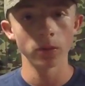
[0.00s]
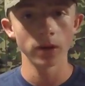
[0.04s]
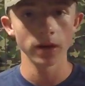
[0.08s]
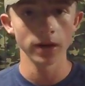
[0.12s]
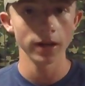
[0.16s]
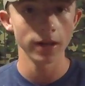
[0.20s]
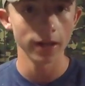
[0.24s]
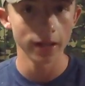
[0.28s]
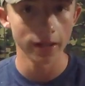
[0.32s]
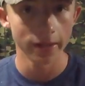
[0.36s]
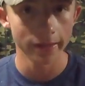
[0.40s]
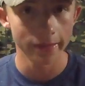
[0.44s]

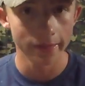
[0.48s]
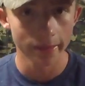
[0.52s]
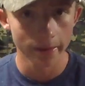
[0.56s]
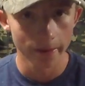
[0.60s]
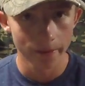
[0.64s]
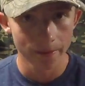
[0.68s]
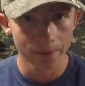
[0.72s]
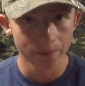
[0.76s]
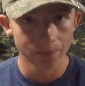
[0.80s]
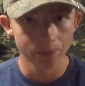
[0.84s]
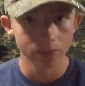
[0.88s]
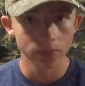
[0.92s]
when
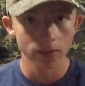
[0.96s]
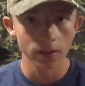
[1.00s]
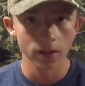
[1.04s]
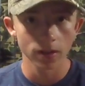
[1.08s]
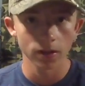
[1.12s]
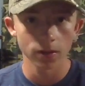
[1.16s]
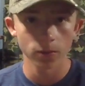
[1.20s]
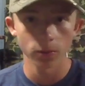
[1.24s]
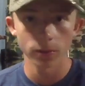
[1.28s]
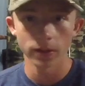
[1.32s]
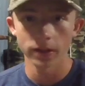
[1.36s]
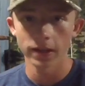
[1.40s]

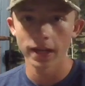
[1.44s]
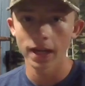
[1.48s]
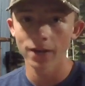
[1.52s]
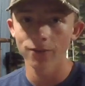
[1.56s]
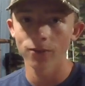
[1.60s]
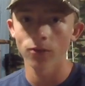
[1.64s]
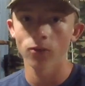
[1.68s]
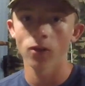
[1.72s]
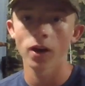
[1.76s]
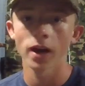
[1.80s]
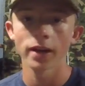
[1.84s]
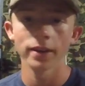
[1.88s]
you
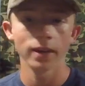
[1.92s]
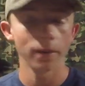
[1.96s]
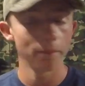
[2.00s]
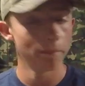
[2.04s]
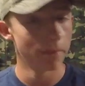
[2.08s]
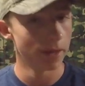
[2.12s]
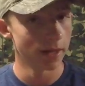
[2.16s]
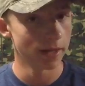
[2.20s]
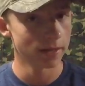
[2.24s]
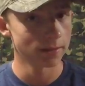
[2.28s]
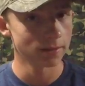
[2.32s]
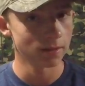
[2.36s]
have a rod that
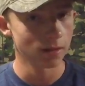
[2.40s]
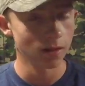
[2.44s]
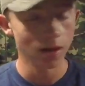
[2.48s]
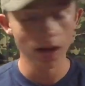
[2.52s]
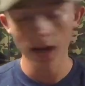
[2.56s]
bends a